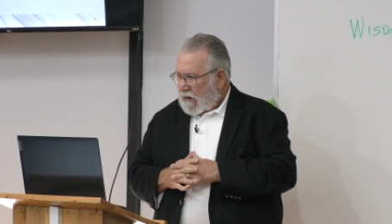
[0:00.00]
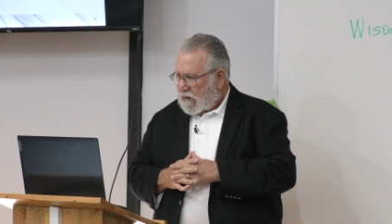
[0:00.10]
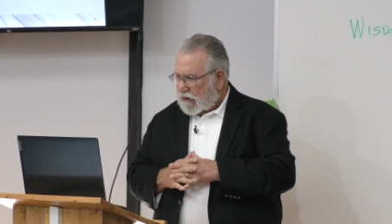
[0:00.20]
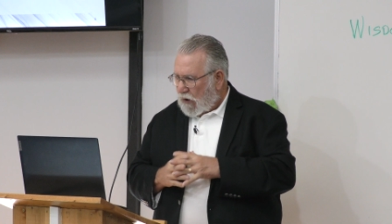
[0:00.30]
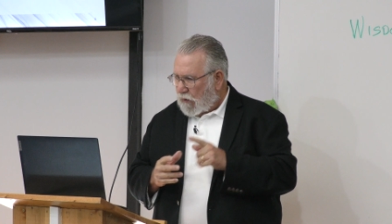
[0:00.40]

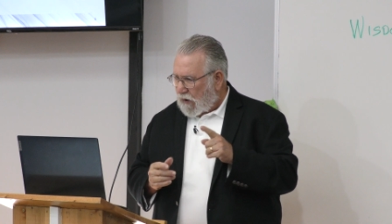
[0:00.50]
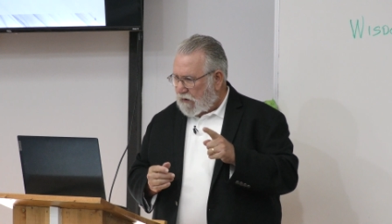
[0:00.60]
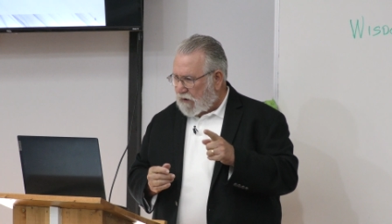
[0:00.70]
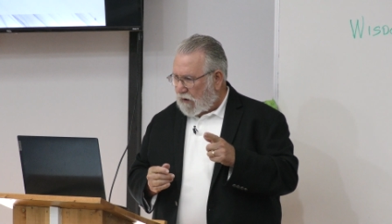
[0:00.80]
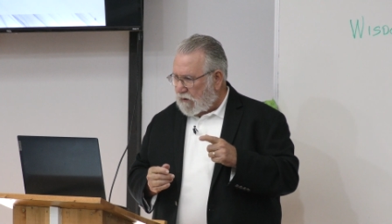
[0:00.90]

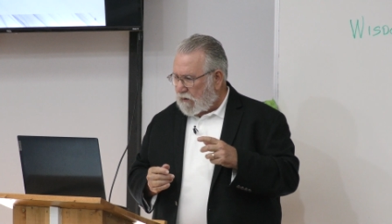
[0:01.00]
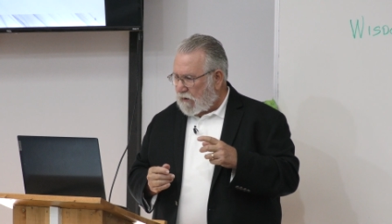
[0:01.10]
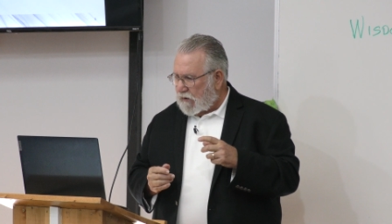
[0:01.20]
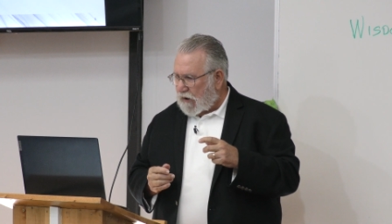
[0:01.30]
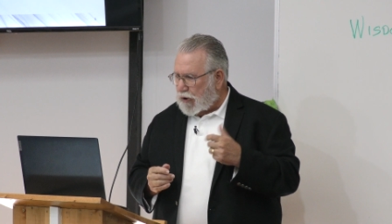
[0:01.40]

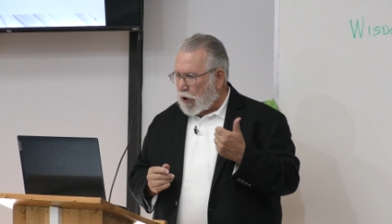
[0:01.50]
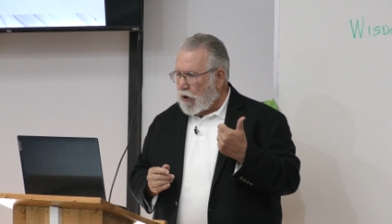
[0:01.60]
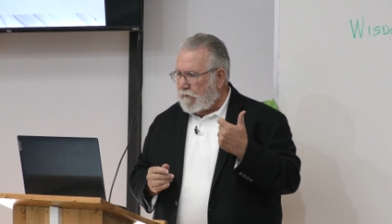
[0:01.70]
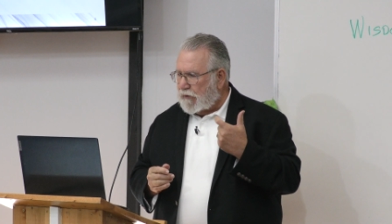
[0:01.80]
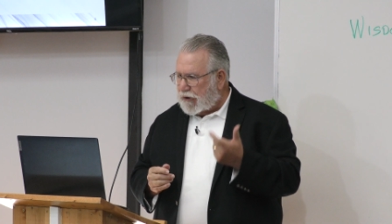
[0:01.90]
the
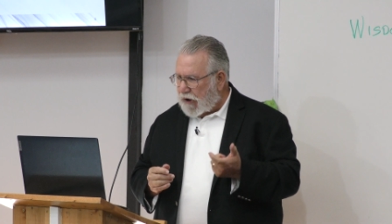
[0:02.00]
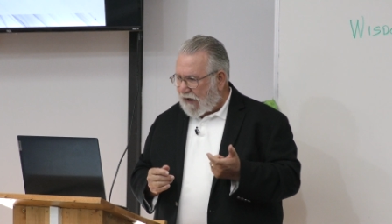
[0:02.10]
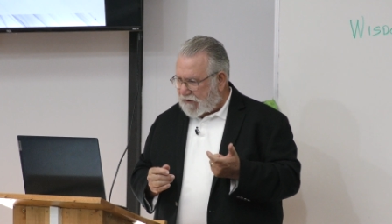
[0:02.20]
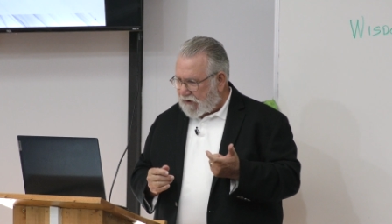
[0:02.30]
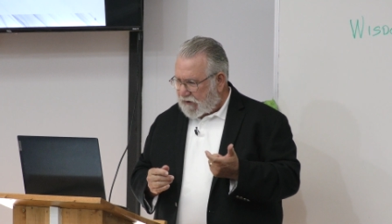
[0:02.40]
term
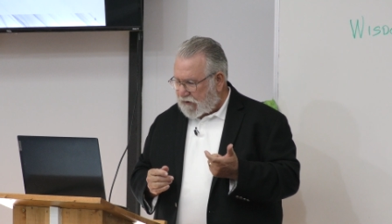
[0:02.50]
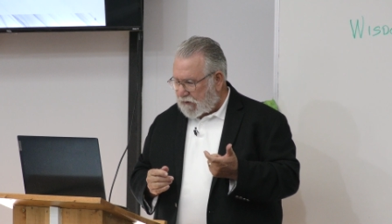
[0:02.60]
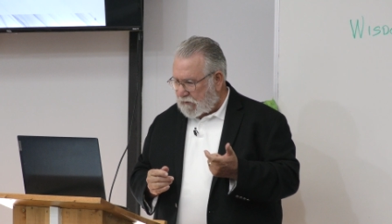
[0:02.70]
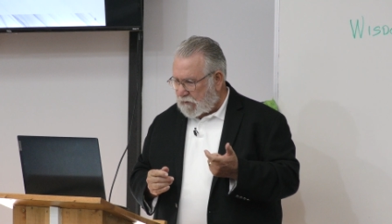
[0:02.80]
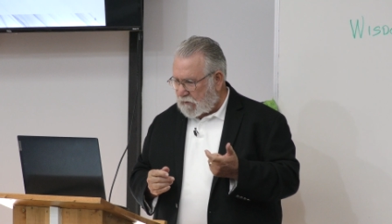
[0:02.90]

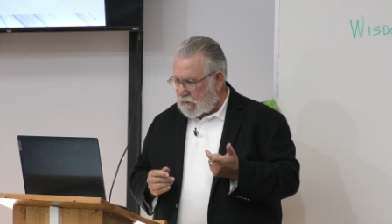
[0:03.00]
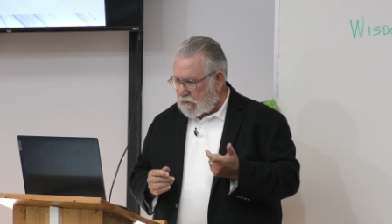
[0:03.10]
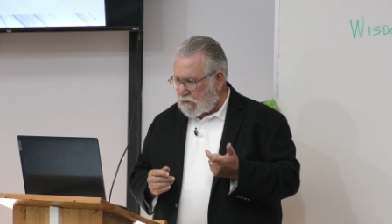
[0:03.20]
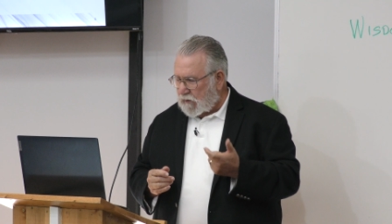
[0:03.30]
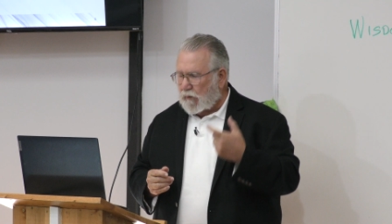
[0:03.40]
Judges,
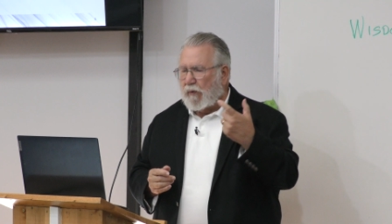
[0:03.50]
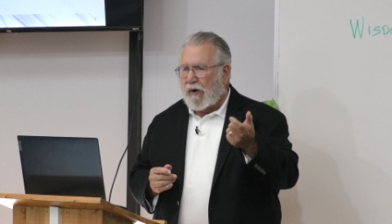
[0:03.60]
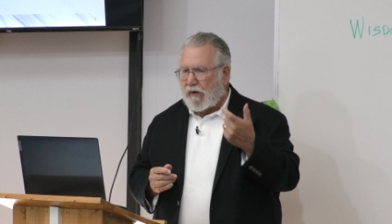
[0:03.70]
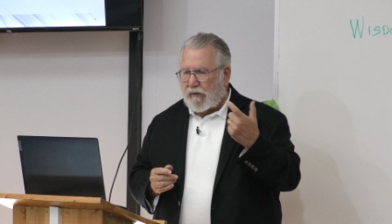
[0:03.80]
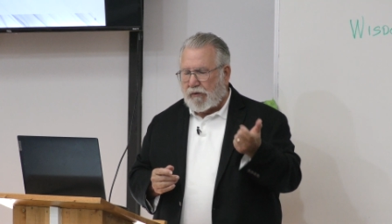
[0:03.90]
when we
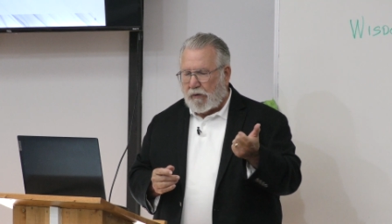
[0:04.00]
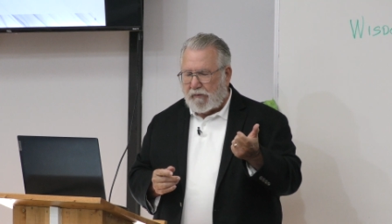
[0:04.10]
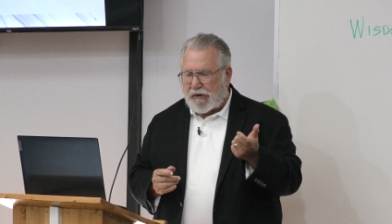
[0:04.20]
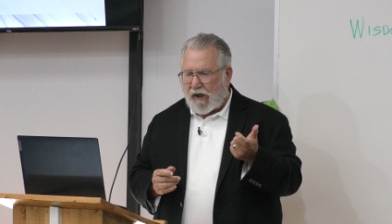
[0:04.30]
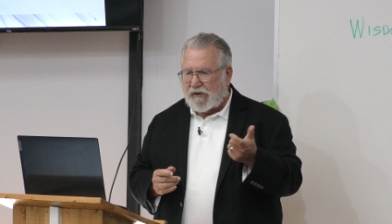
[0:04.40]
hear the
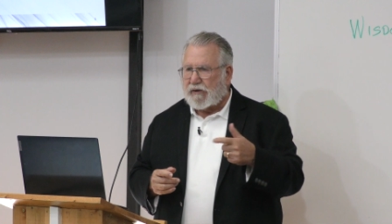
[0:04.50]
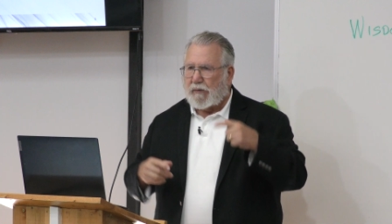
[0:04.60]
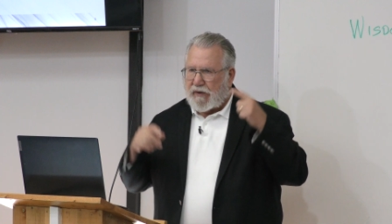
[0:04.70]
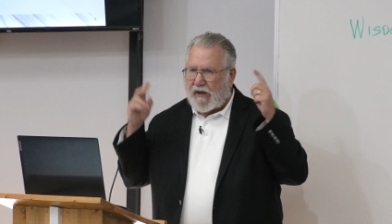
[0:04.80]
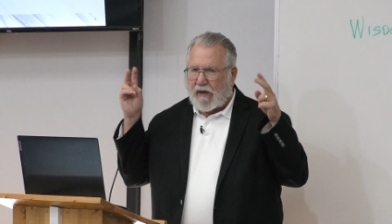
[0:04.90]
term Judges,
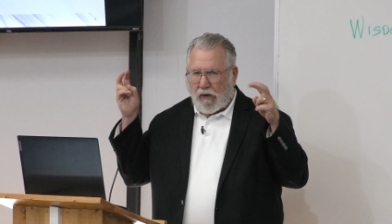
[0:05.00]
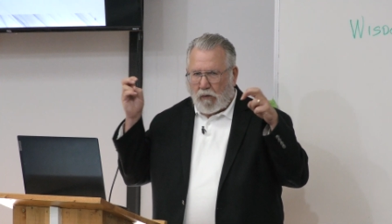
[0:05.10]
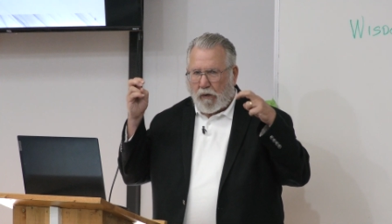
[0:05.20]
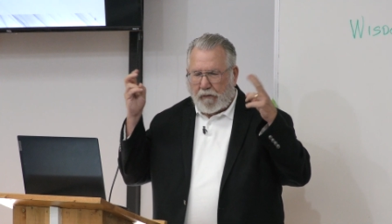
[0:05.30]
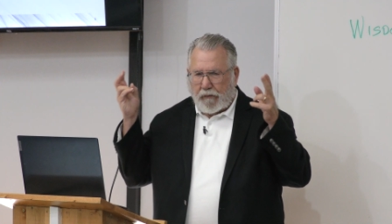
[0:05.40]
we think a
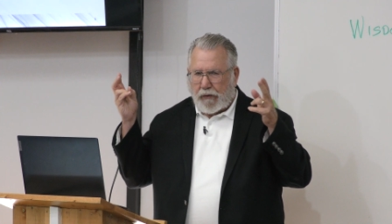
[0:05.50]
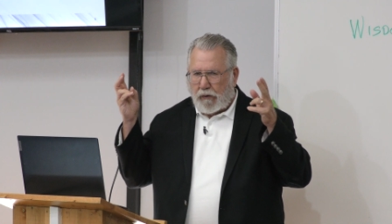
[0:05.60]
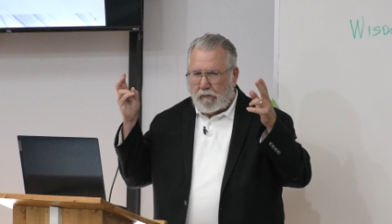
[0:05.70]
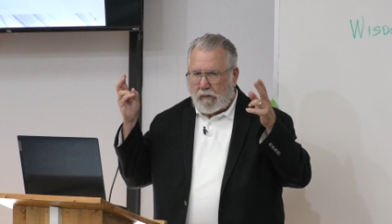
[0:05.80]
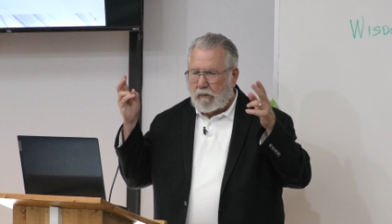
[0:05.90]

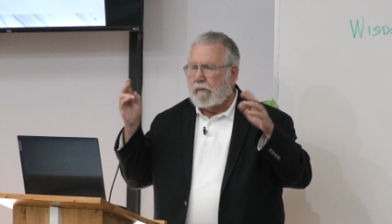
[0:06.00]
courtroom.